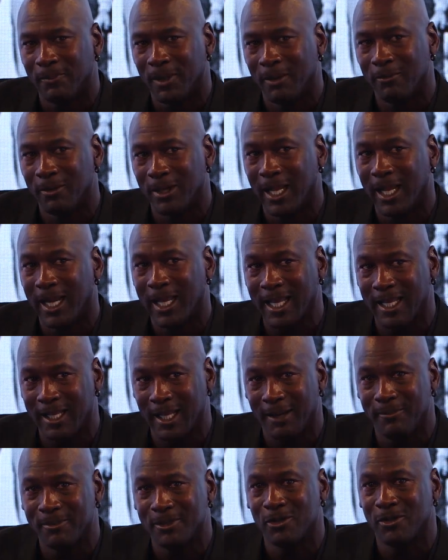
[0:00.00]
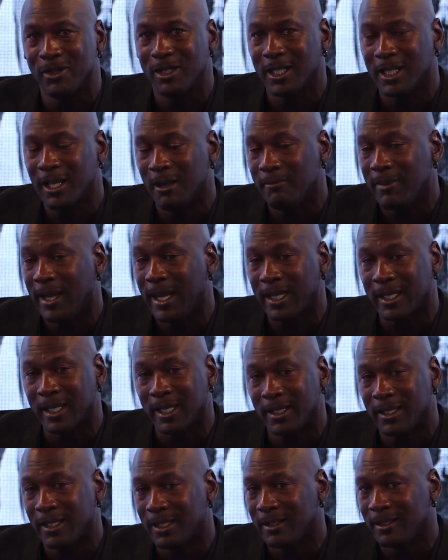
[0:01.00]
I'm glad I got the opportunity to come back.
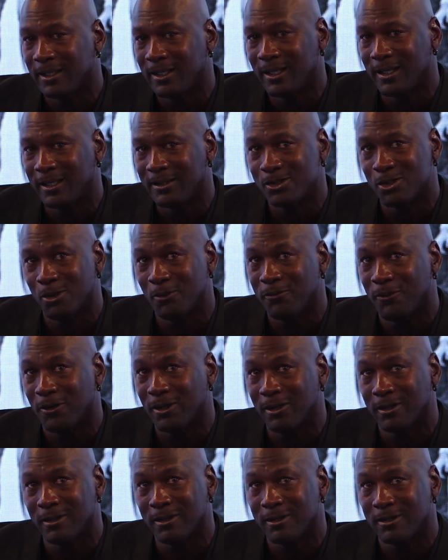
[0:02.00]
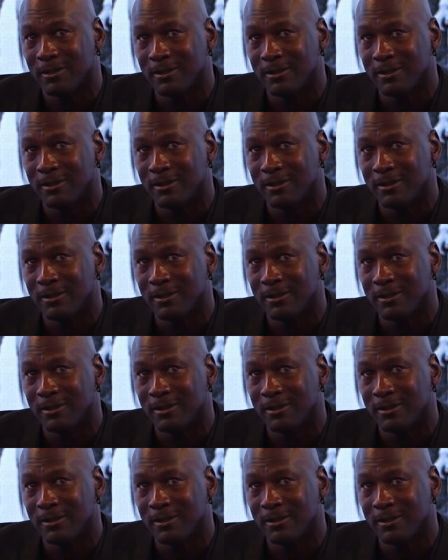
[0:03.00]
And so far, the